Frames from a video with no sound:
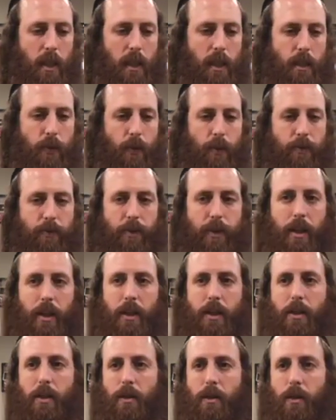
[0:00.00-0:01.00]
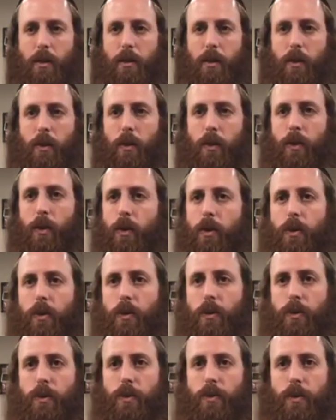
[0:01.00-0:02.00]
it's revealed
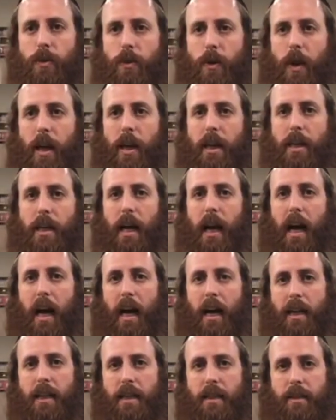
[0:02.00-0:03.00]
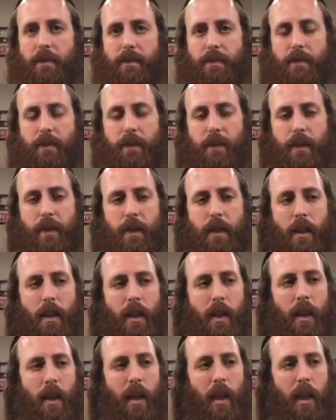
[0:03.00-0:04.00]
to any eye
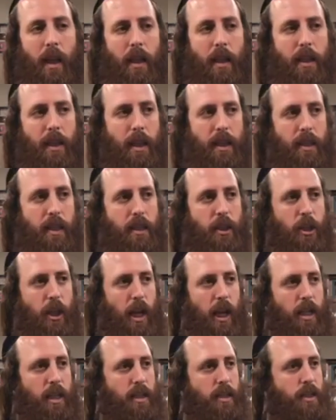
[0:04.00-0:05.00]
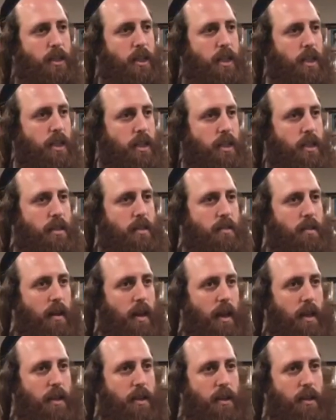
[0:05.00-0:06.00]
that the challenges
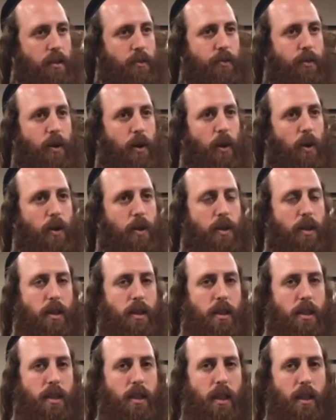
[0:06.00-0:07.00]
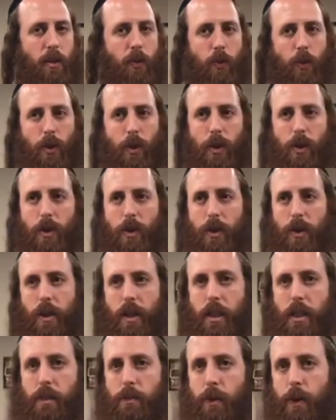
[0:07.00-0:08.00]
and difficulties that we're
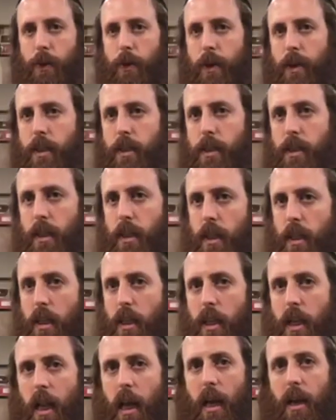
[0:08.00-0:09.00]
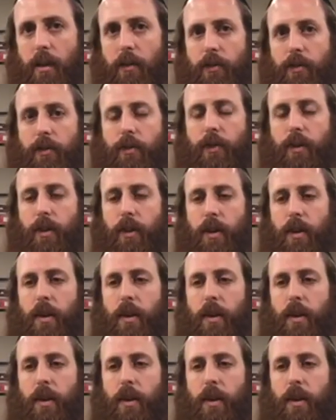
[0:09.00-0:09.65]
experiencing in life